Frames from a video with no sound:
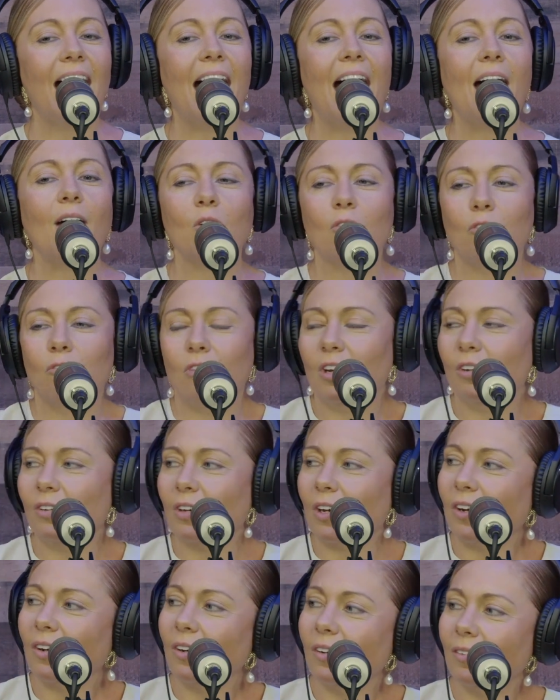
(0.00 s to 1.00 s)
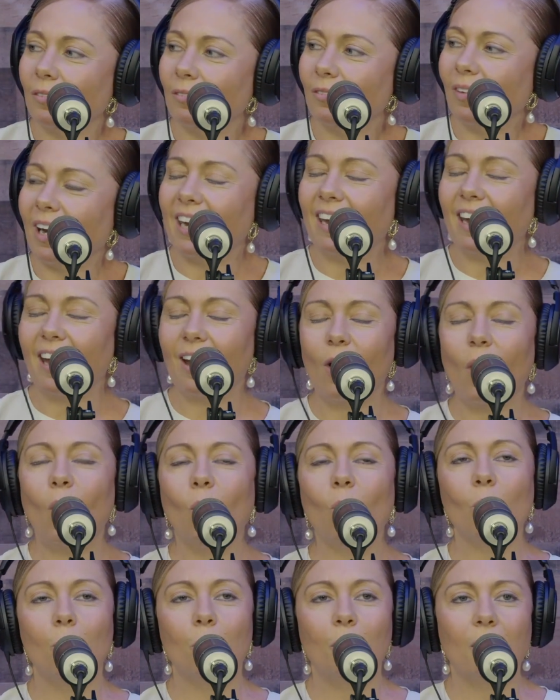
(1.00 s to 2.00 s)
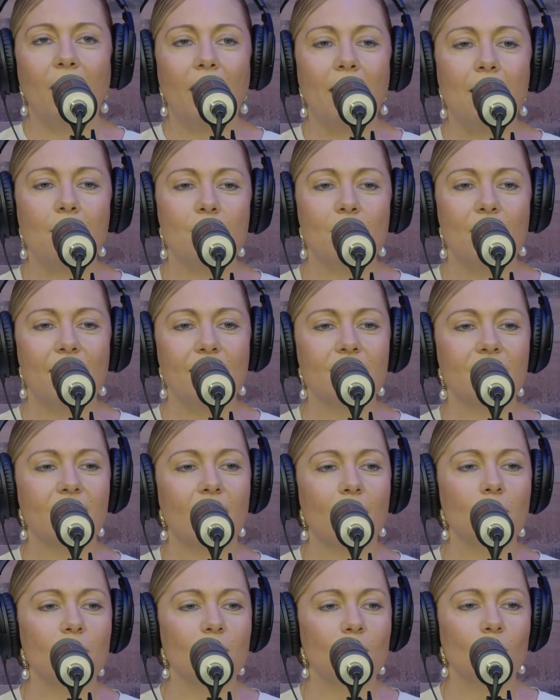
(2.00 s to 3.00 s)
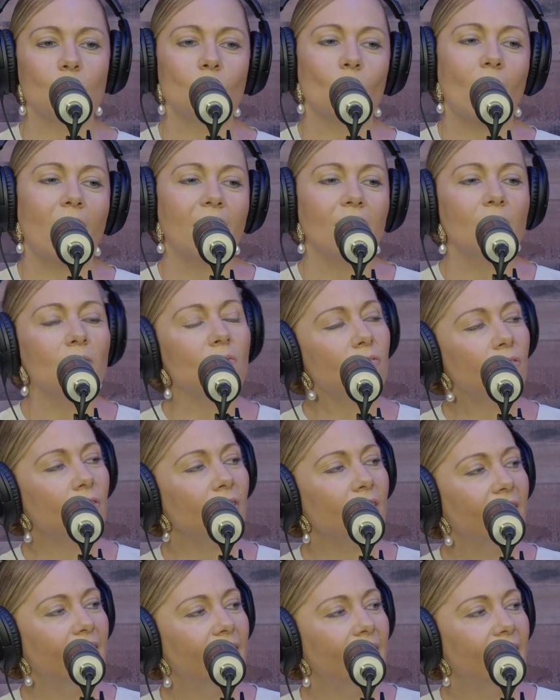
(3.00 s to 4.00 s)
Out of failure, right? I hope has come some triumph,